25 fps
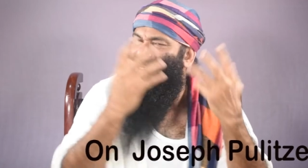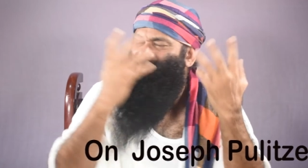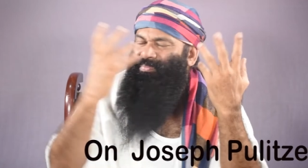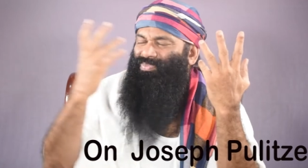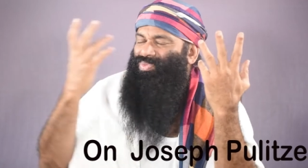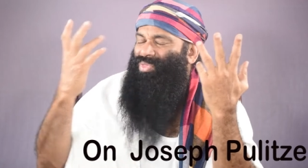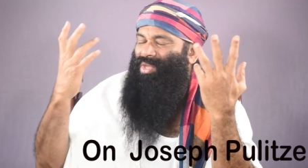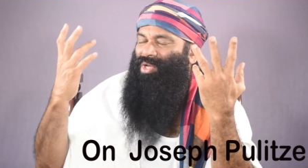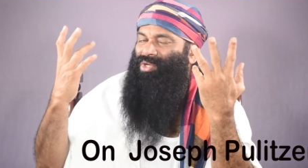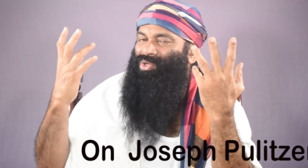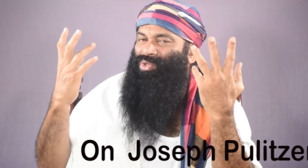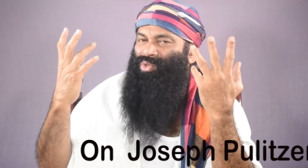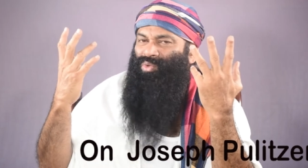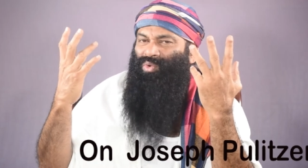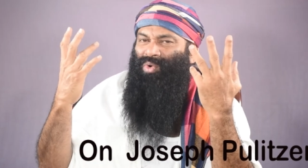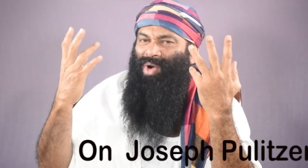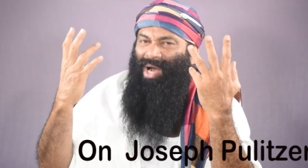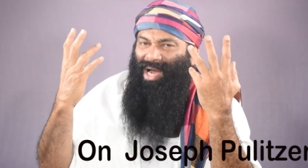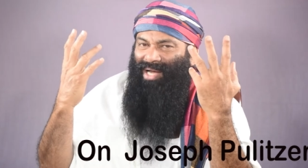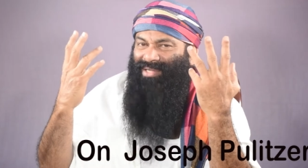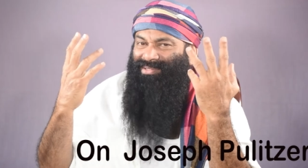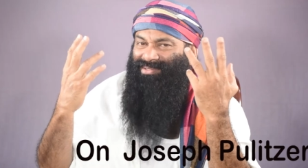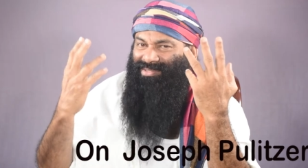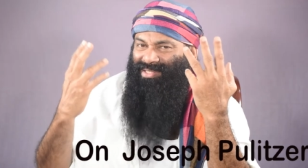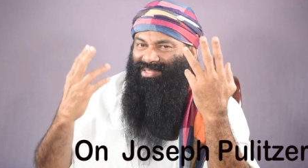it, you
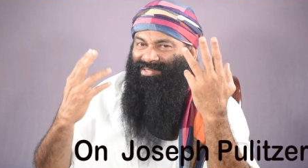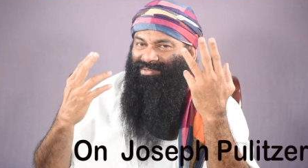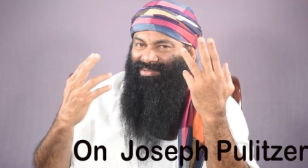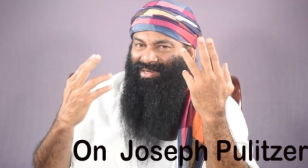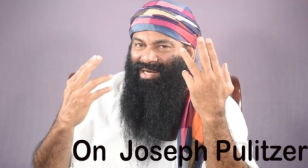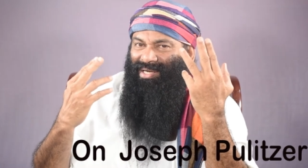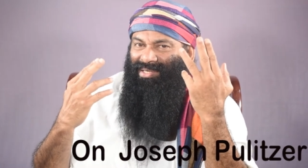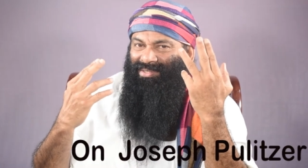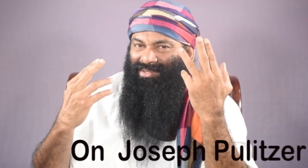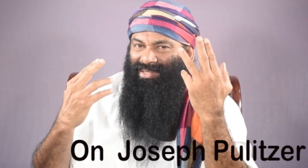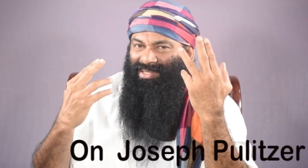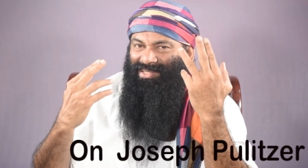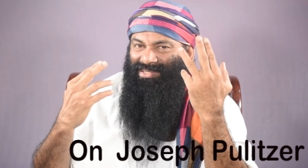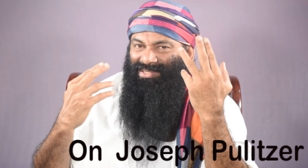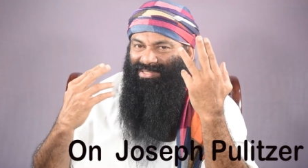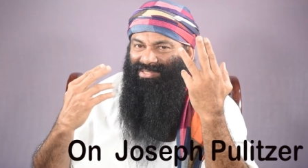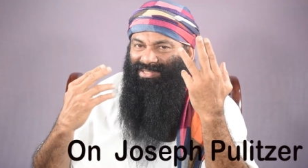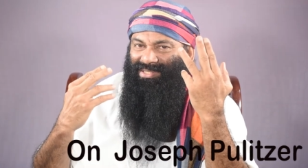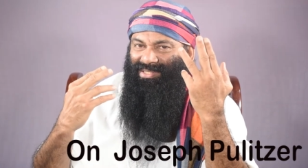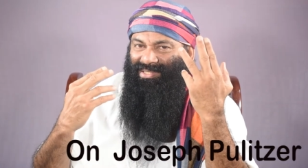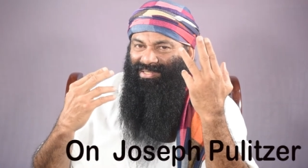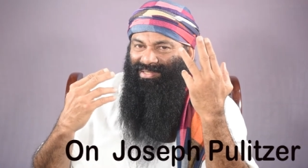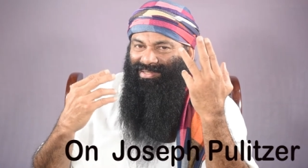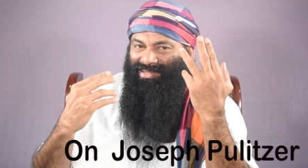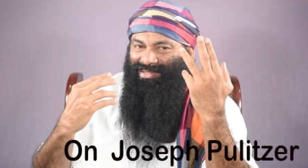are the
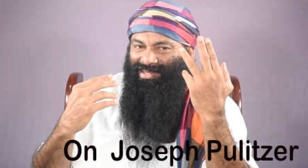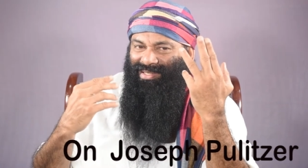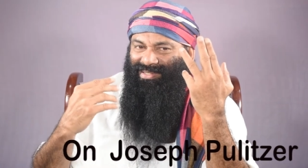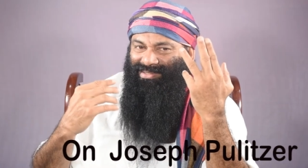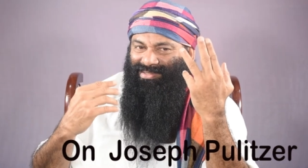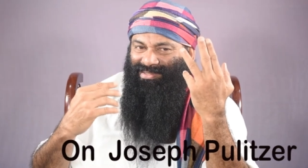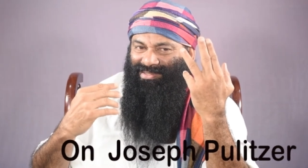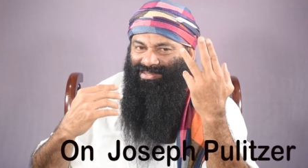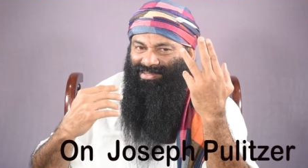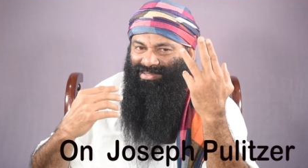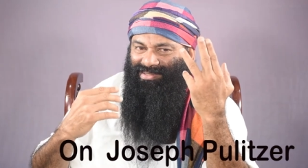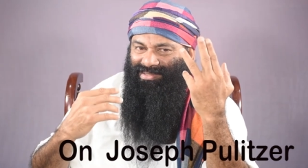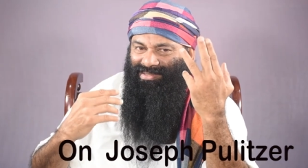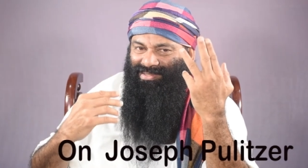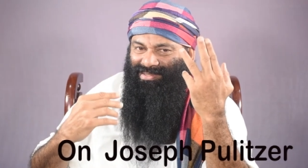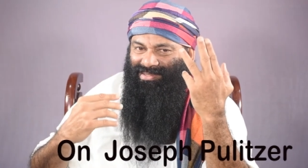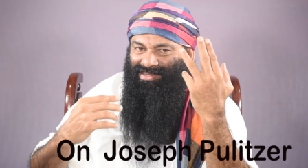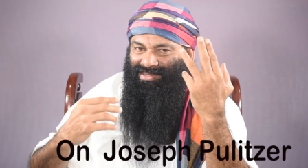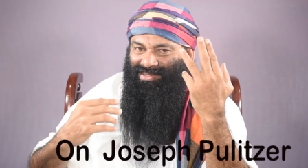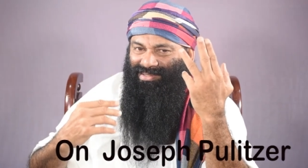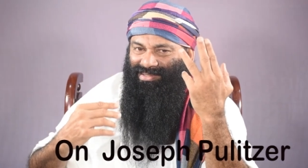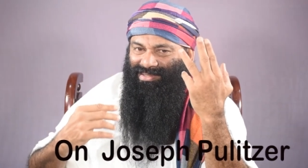greatest. Yes.